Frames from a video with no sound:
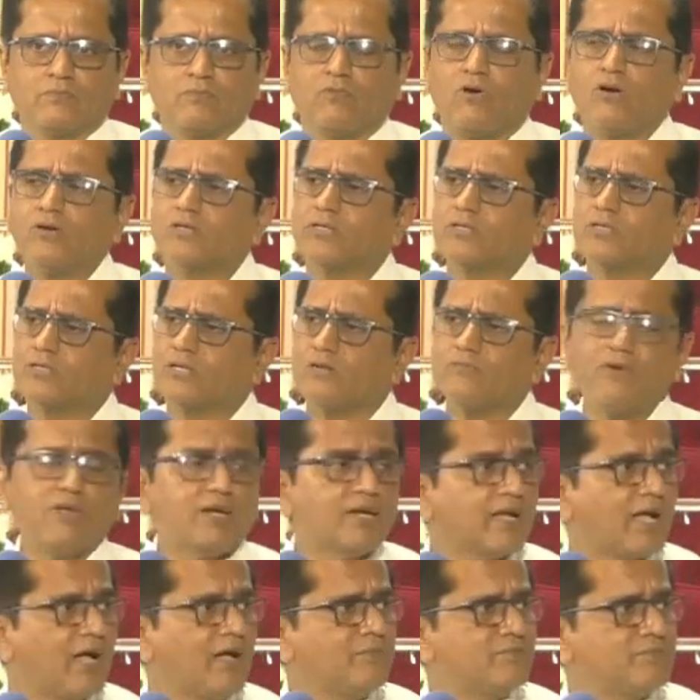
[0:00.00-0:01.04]

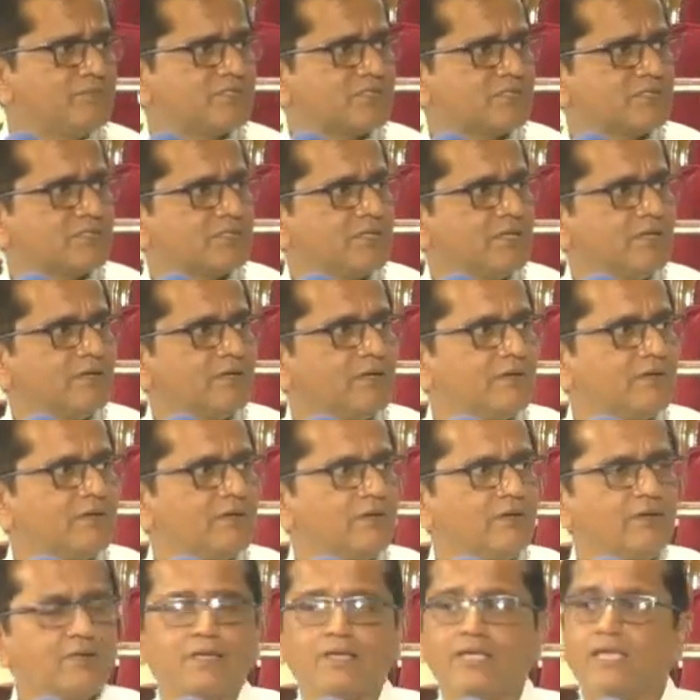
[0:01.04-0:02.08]
Whatever comes,
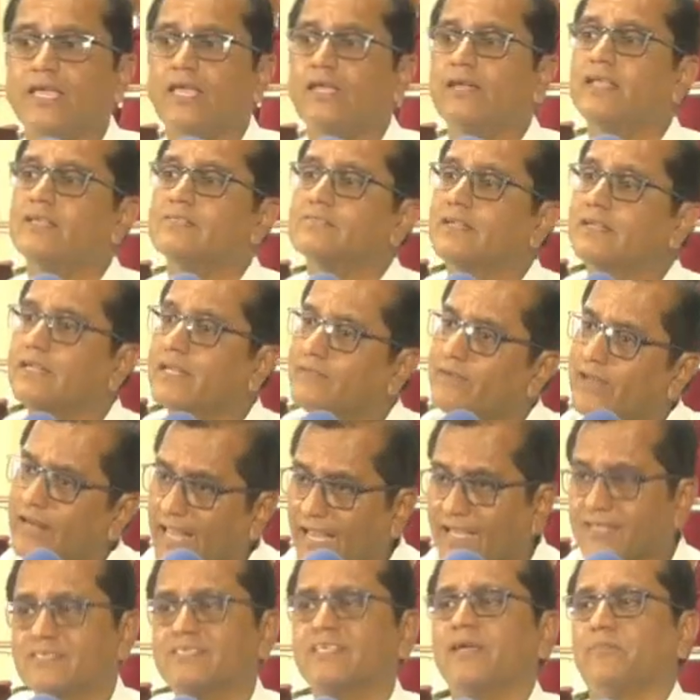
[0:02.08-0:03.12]
he doesn't even
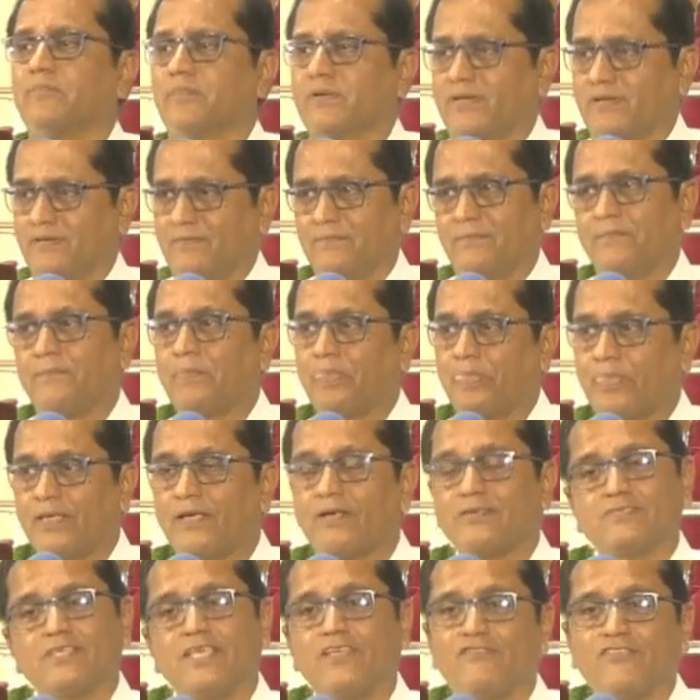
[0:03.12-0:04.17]
accept.
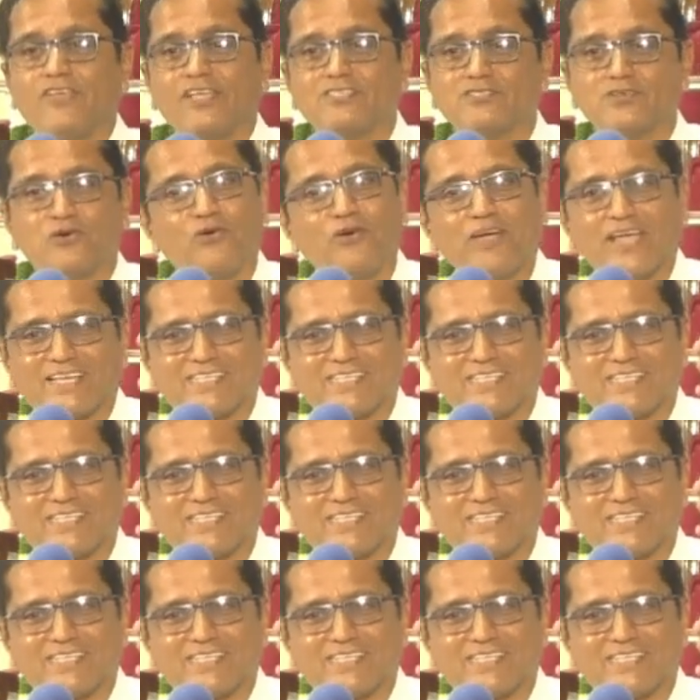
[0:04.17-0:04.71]
See, if he has no